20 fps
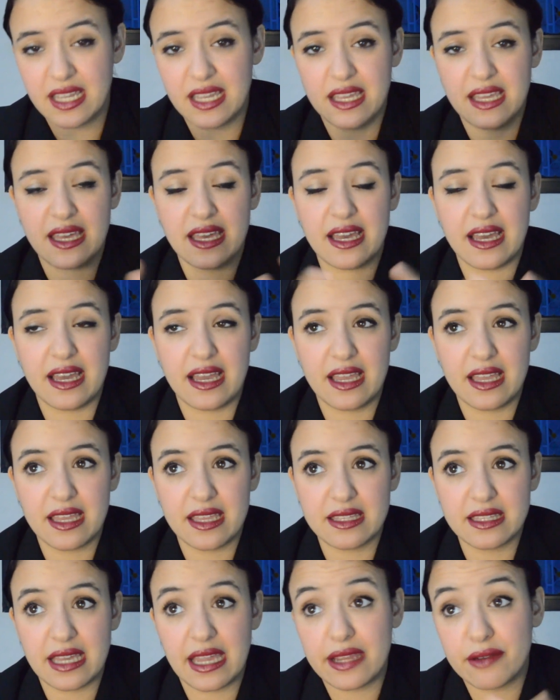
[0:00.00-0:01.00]

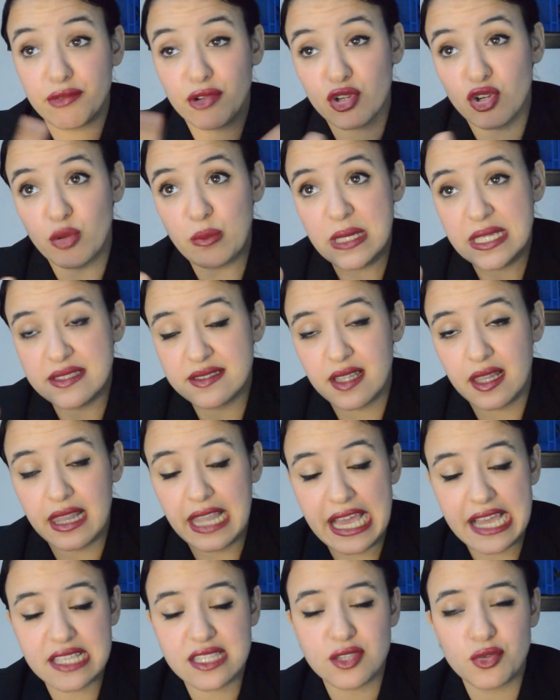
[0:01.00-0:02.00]
I recommend the
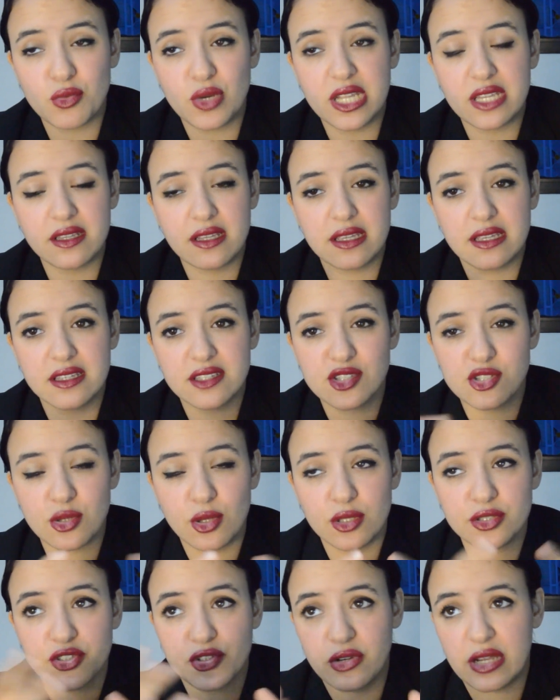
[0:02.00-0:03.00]
last one,
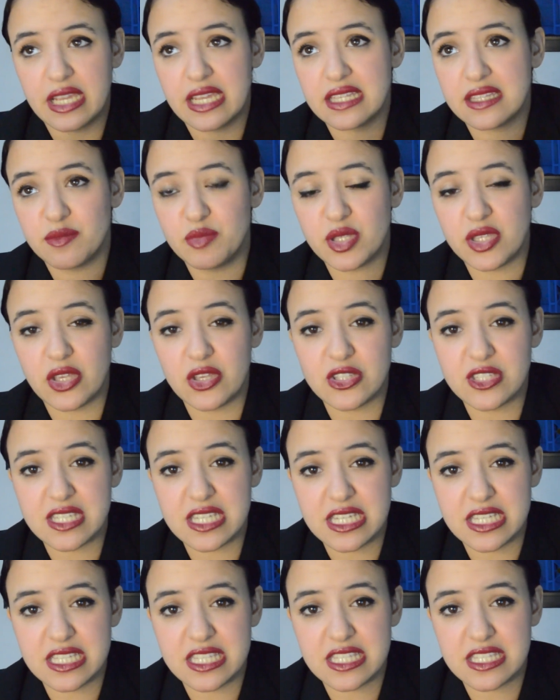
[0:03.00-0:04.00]
sole trade, because
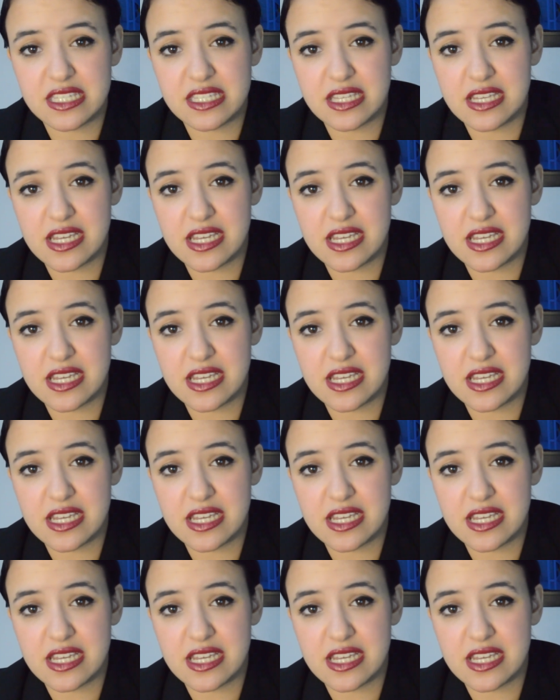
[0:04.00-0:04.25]
it's